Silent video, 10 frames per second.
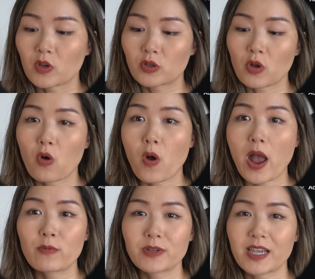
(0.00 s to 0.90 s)
So
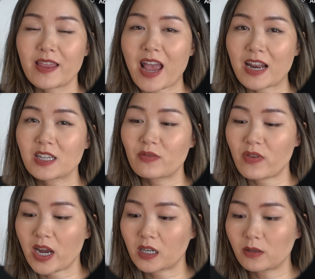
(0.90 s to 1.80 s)
I would say that is
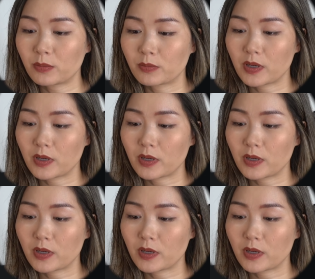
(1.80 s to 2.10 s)
fair.